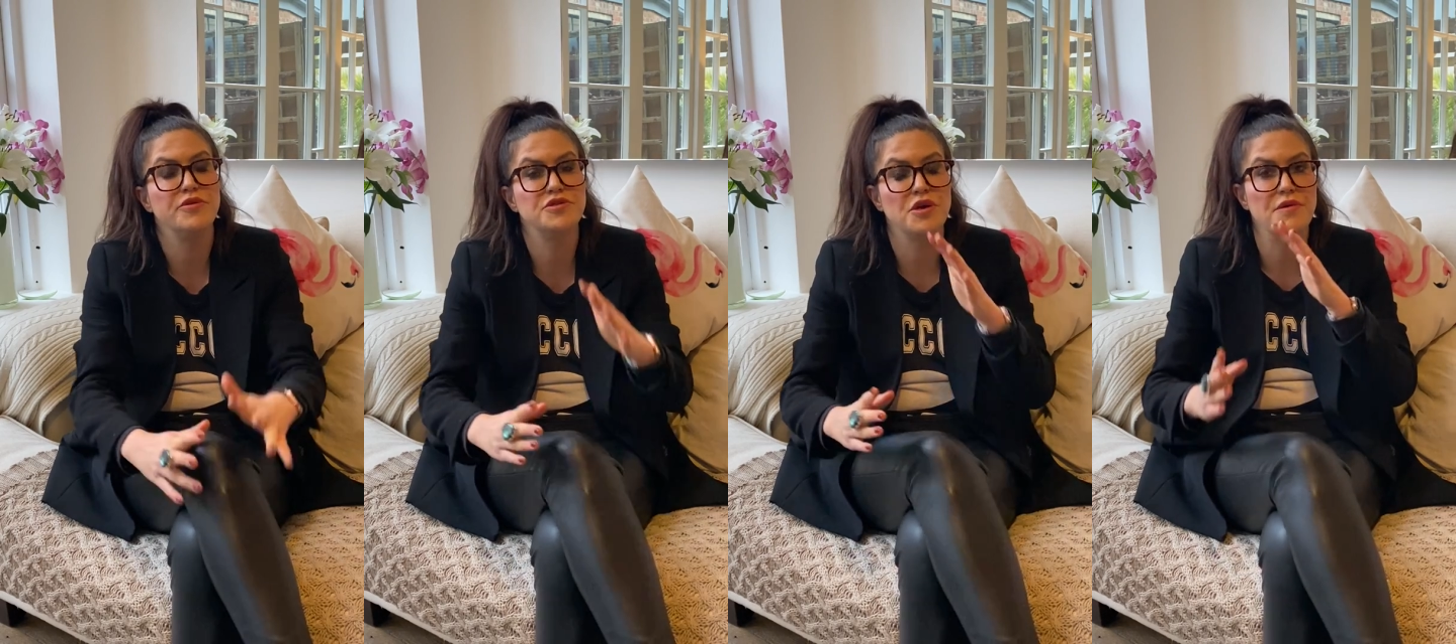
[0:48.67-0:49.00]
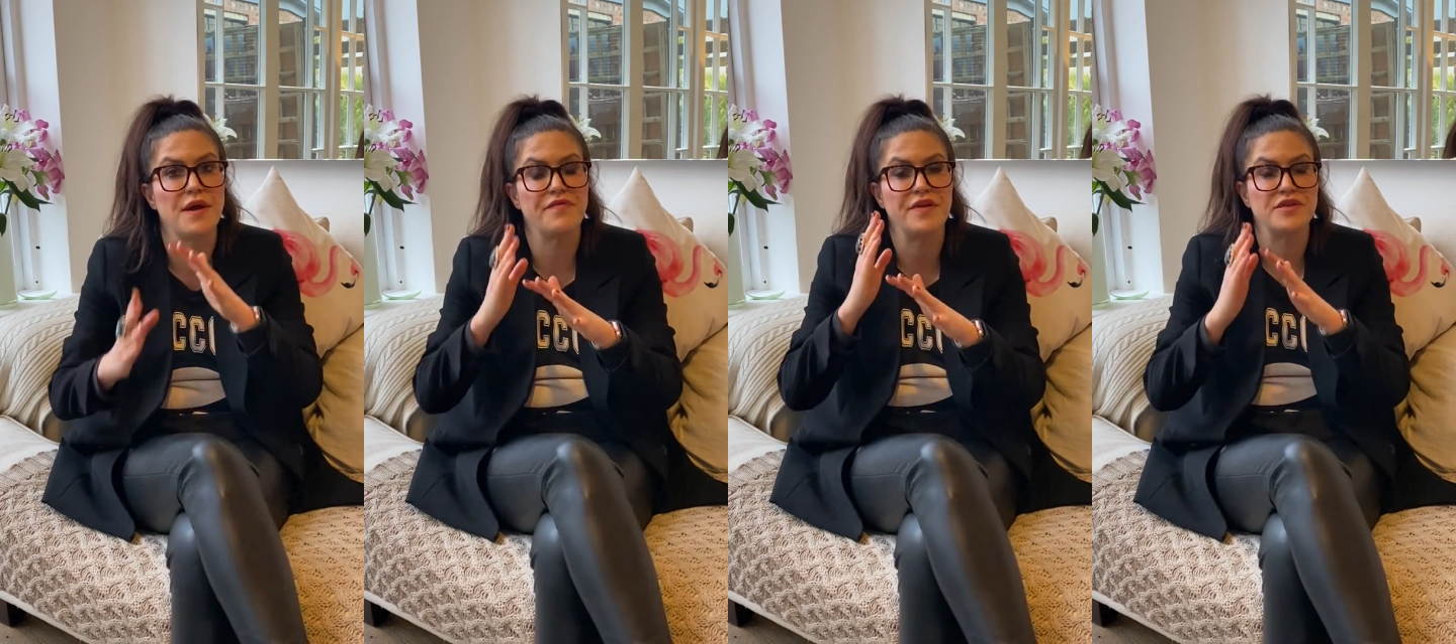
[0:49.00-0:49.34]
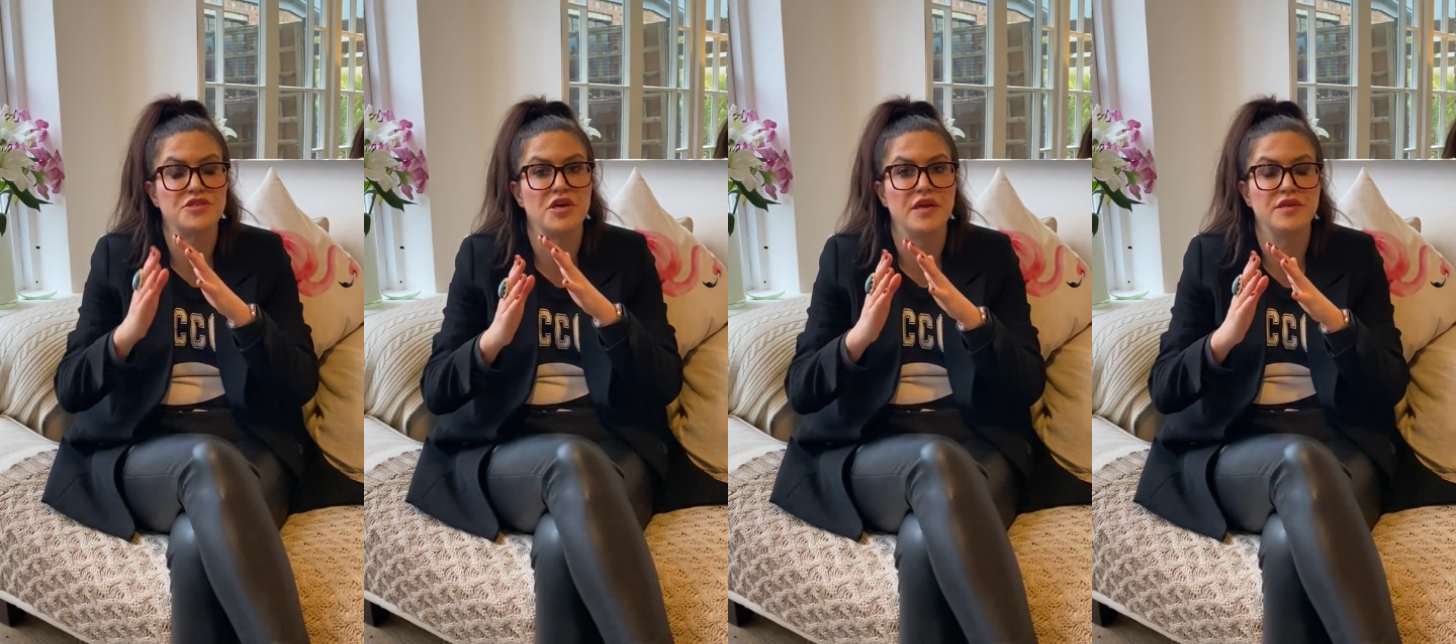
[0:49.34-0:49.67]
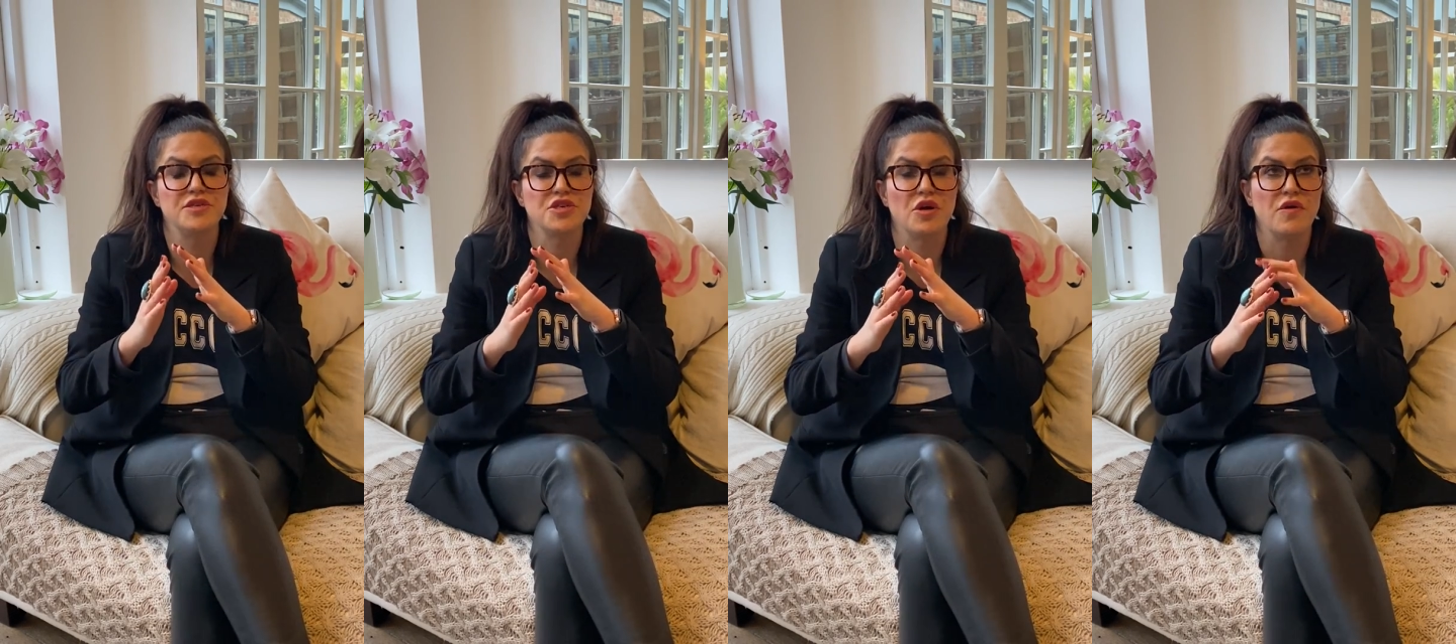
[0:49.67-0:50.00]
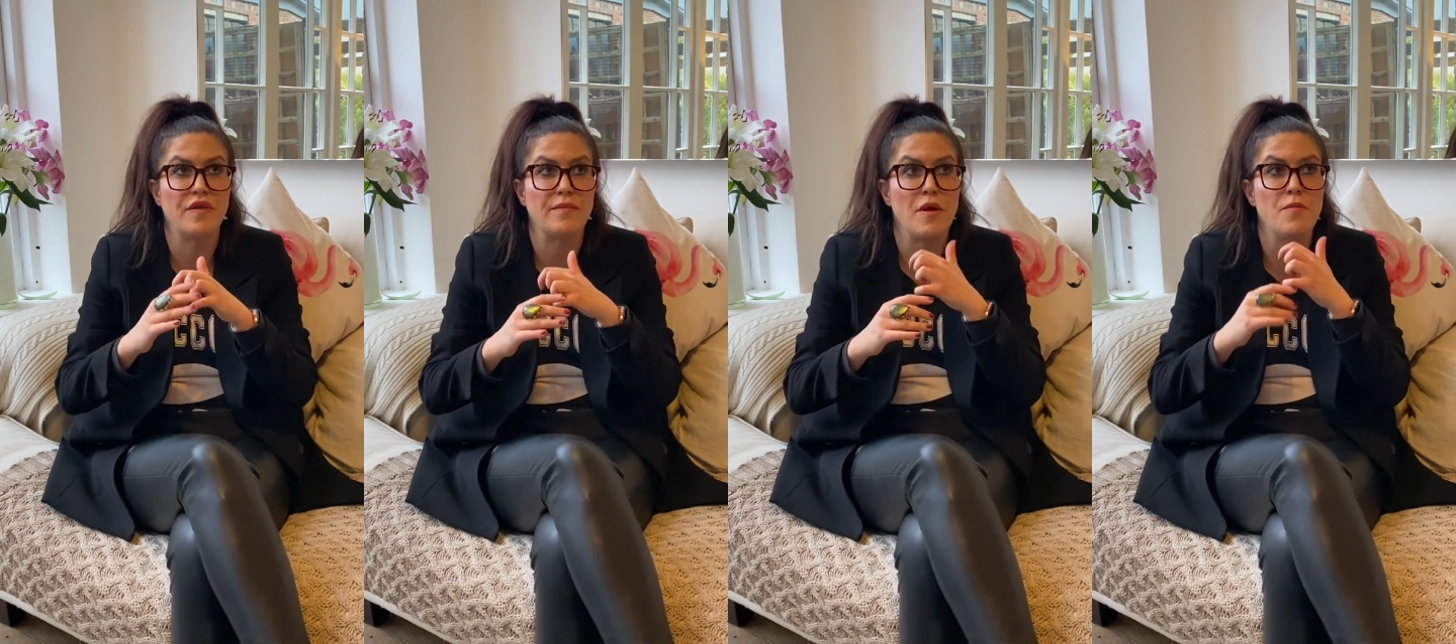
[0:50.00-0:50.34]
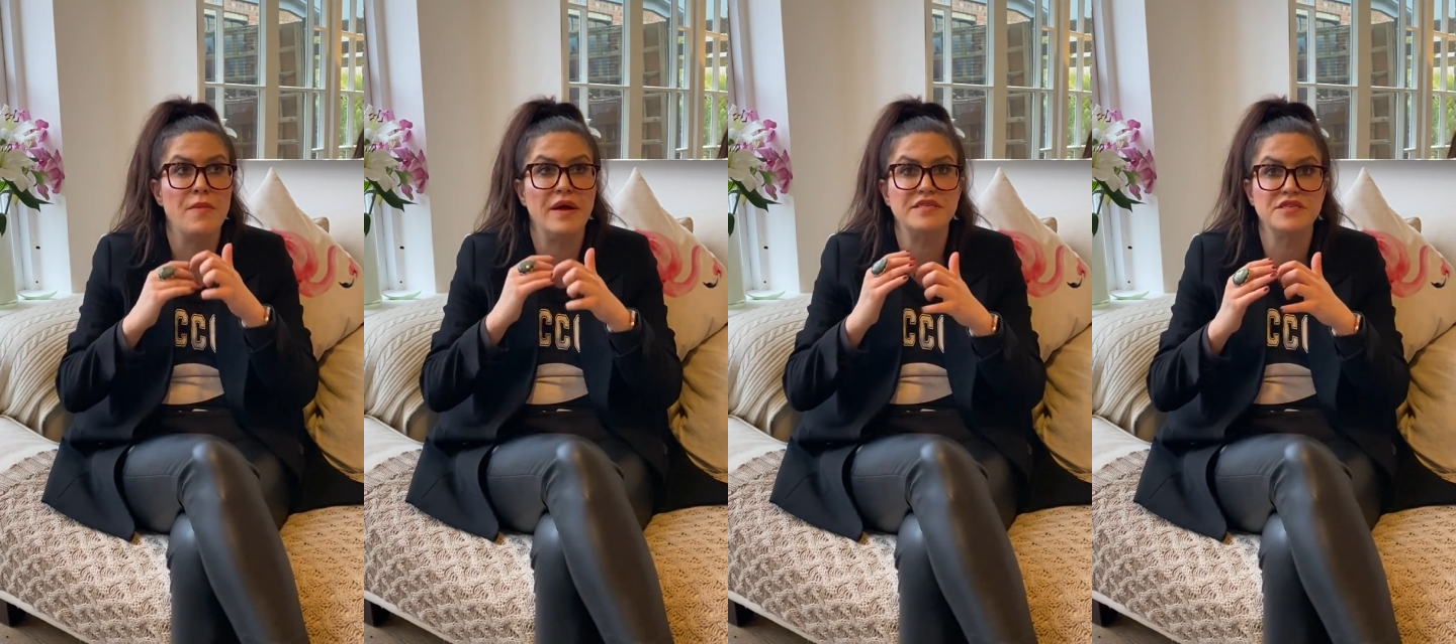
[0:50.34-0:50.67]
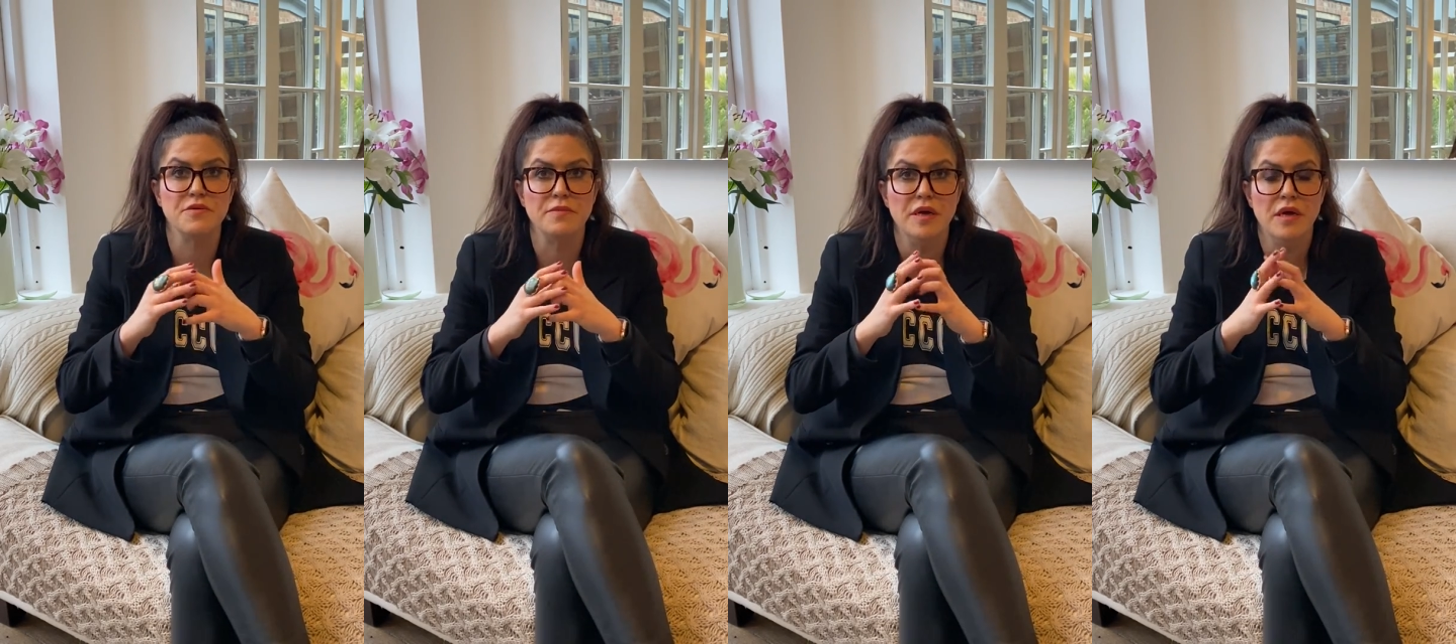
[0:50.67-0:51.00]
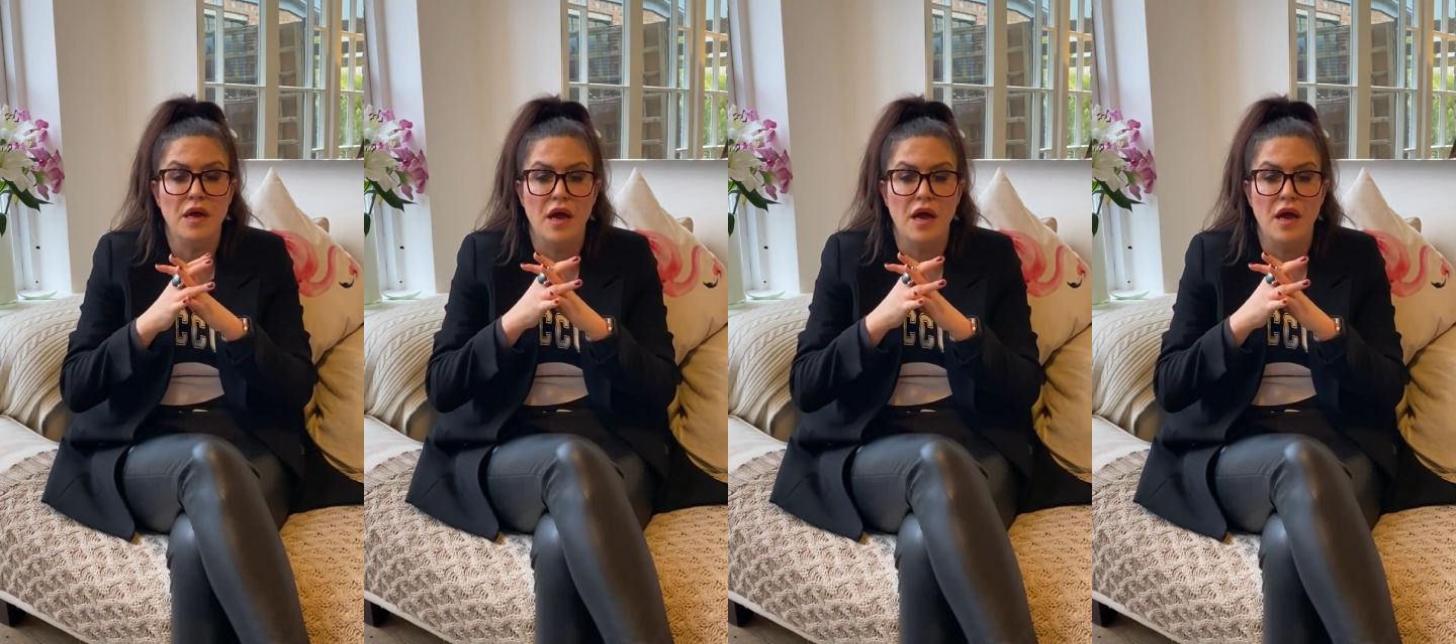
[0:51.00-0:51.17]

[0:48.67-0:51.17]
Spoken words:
you don't have that change, that momentum